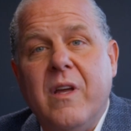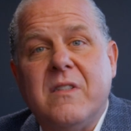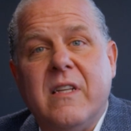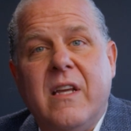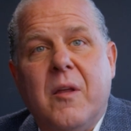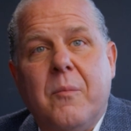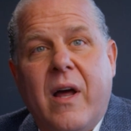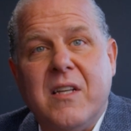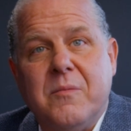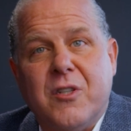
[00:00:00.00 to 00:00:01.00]
have seen that
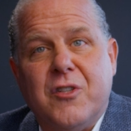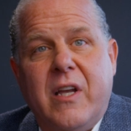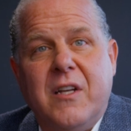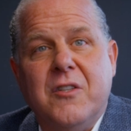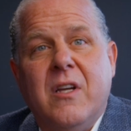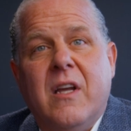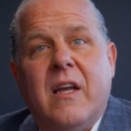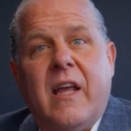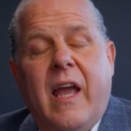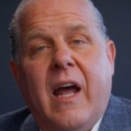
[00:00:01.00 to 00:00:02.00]
plasma exchange
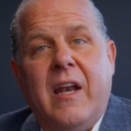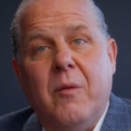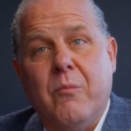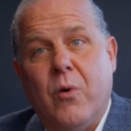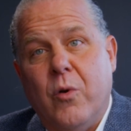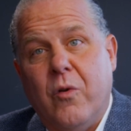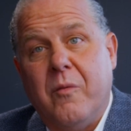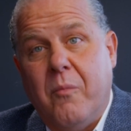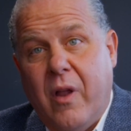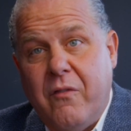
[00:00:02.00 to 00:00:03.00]
can improve blood